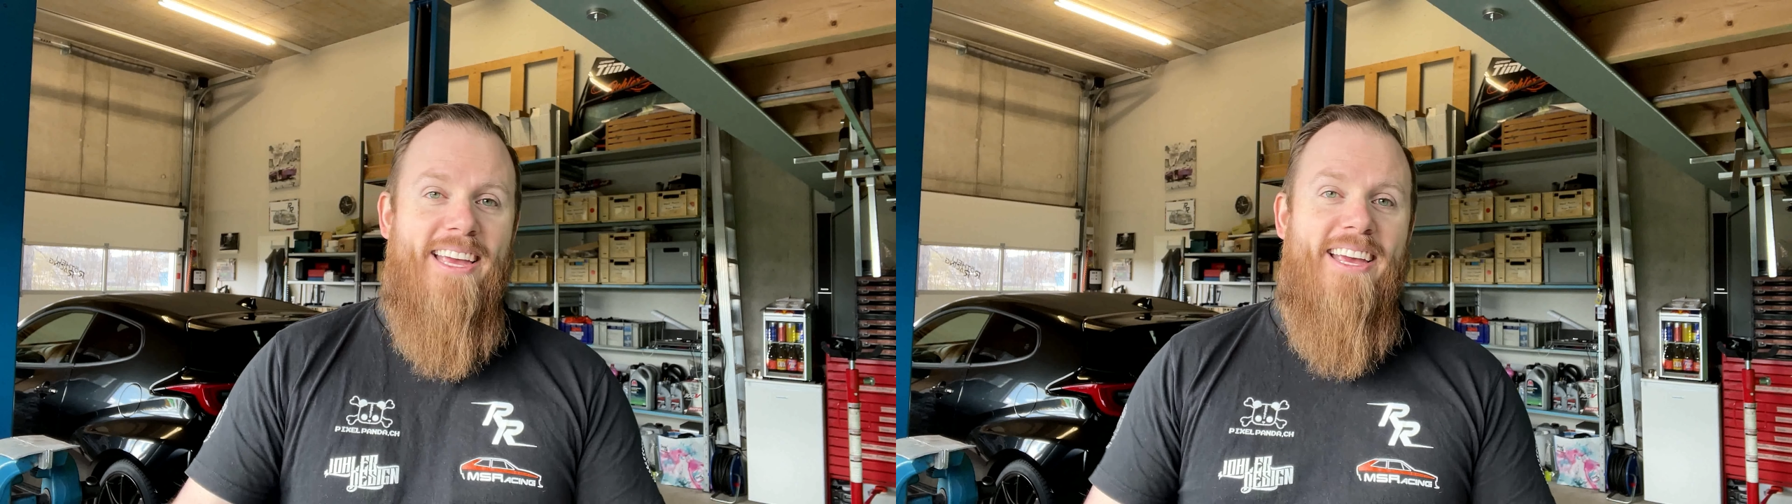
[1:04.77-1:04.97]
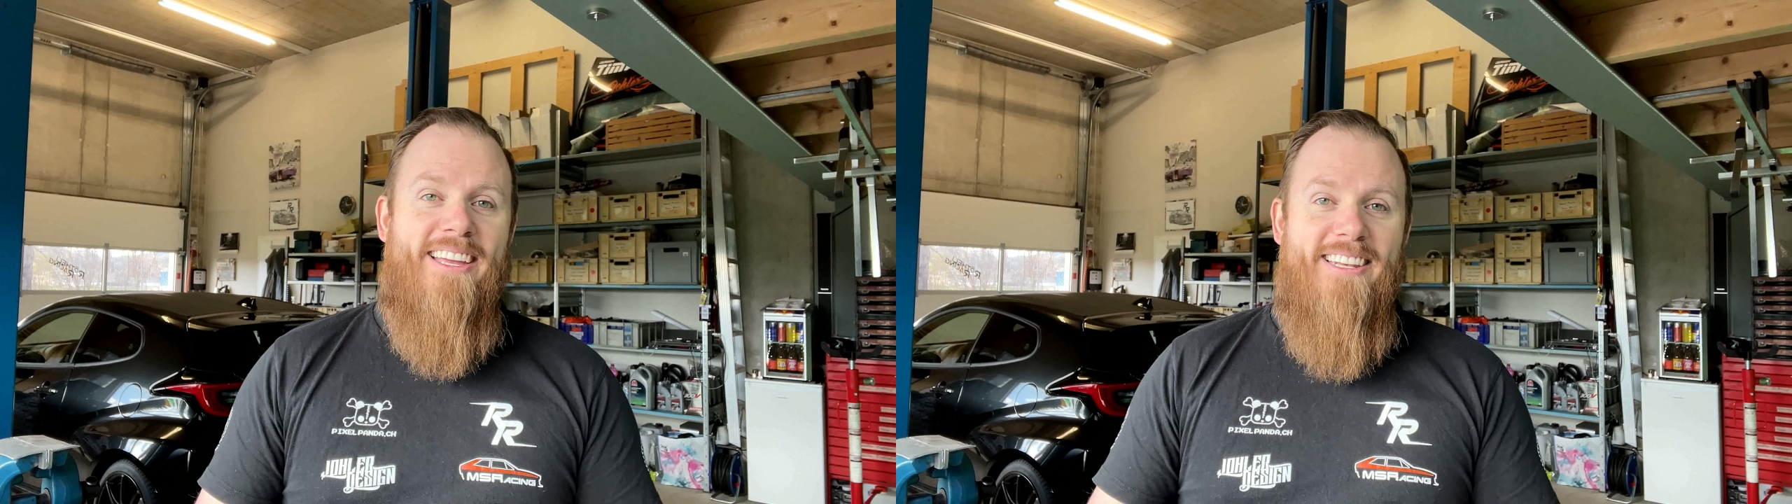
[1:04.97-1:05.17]

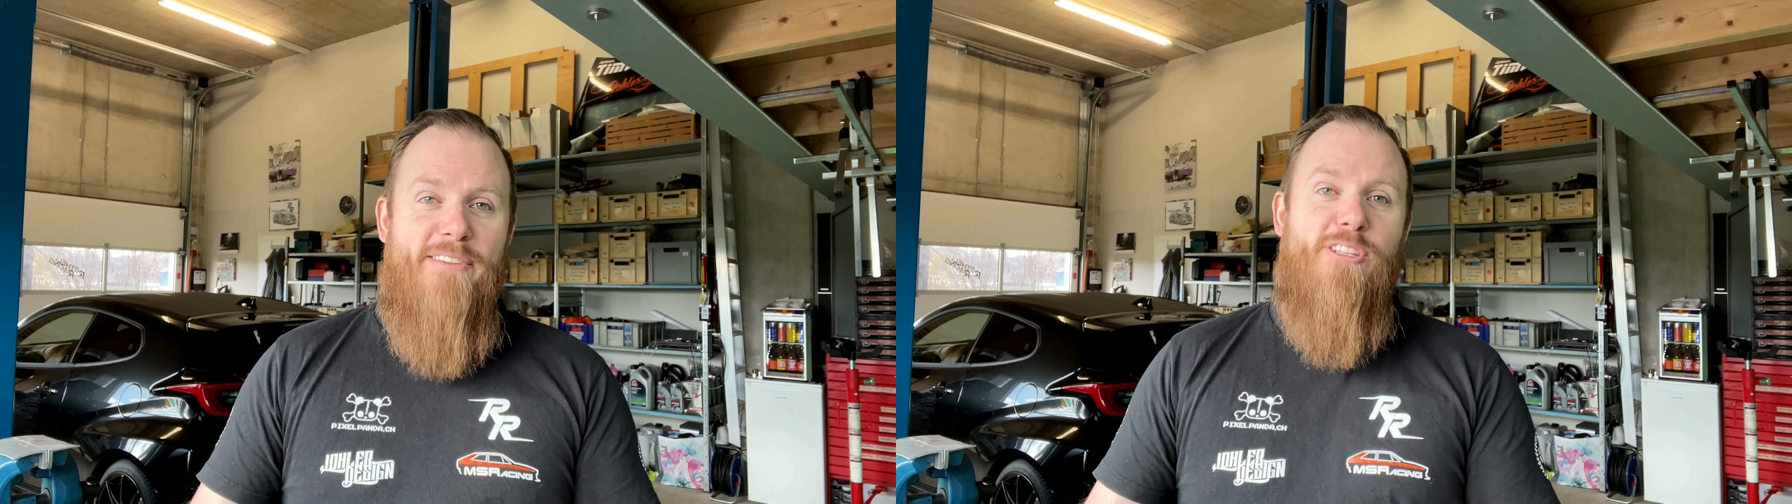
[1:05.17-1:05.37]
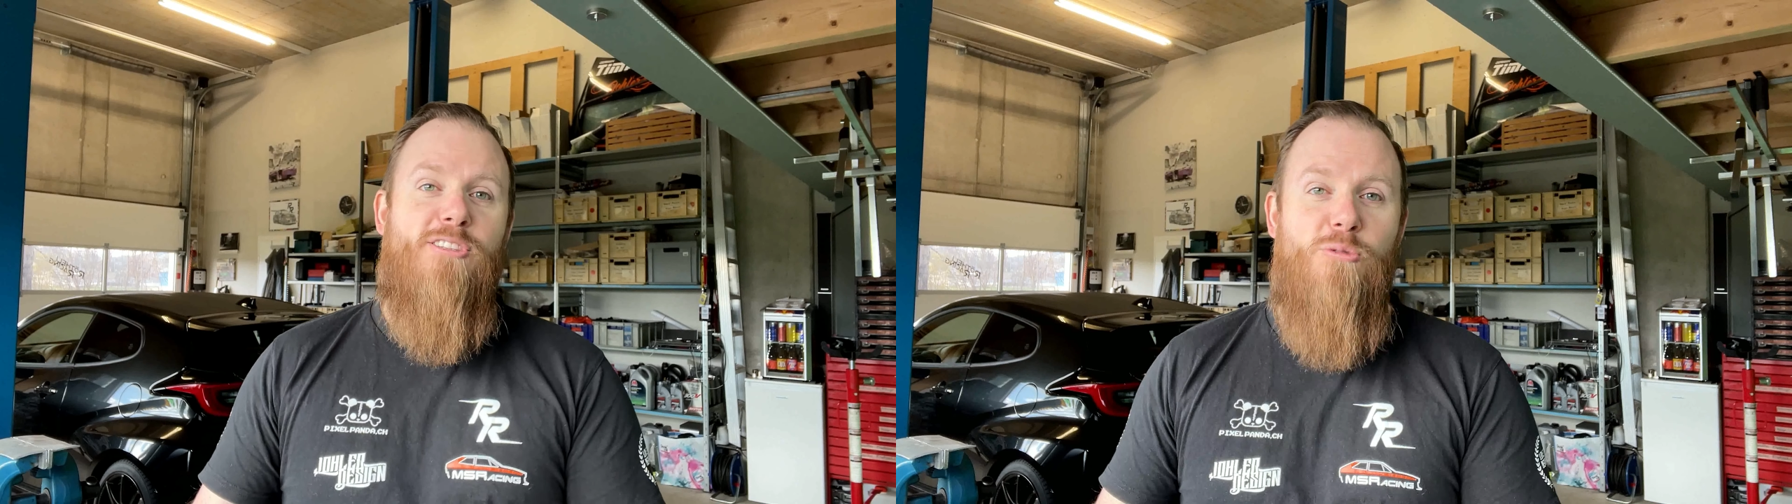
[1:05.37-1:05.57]
an
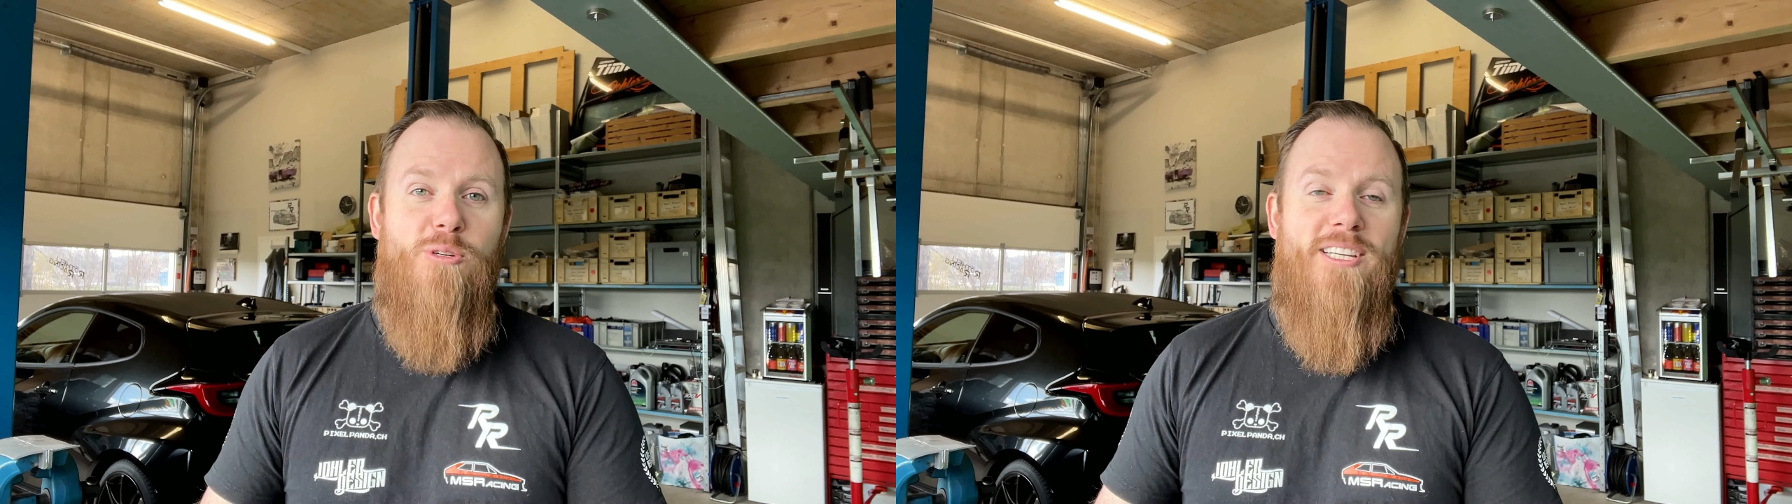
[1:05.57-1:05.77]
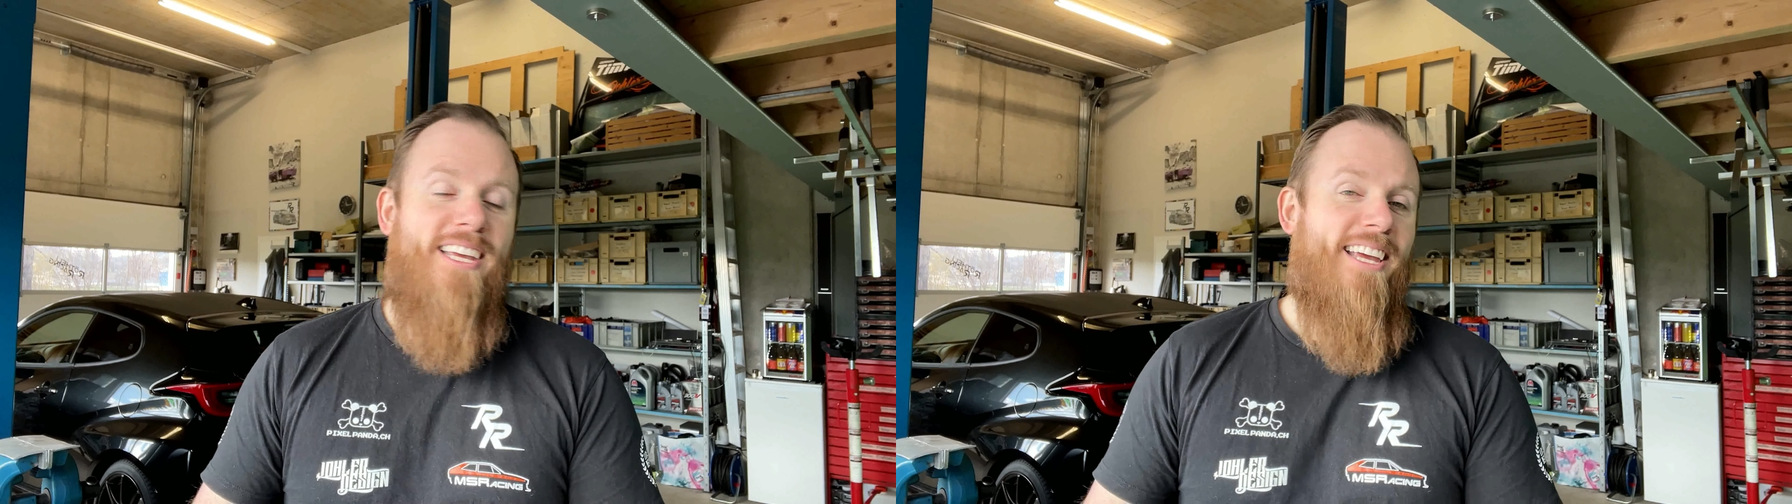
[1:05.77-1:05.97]

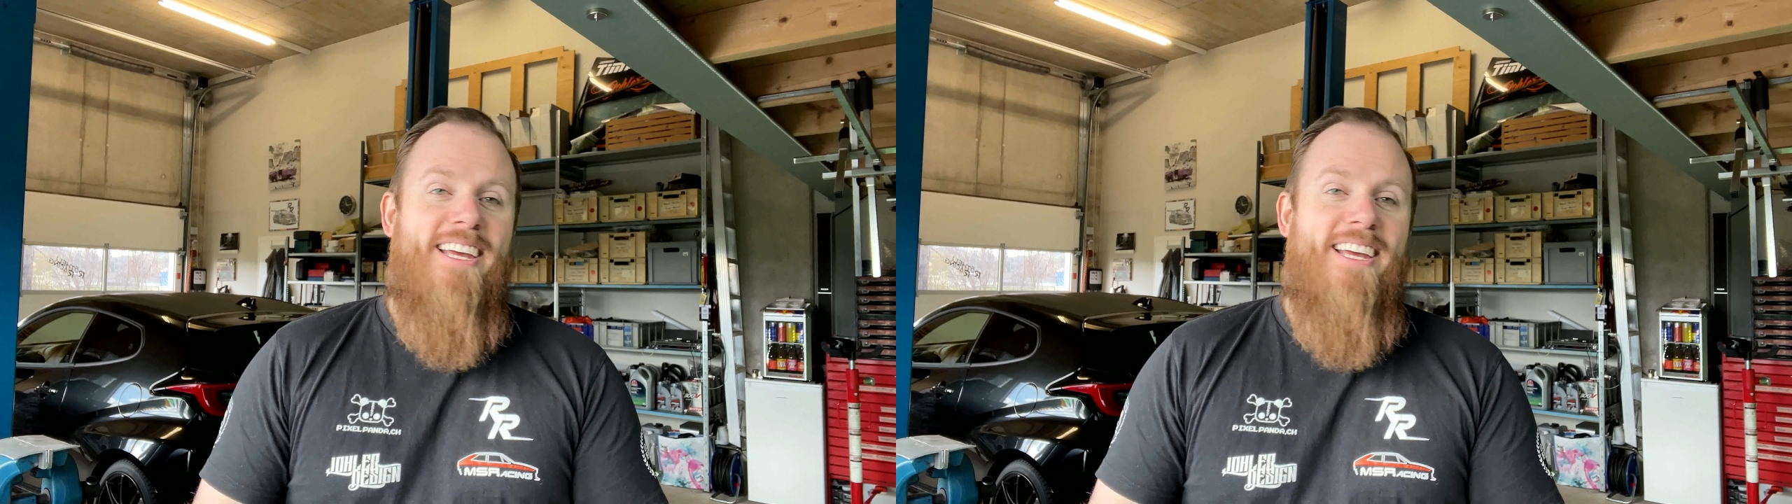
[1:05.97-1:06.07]
Venturi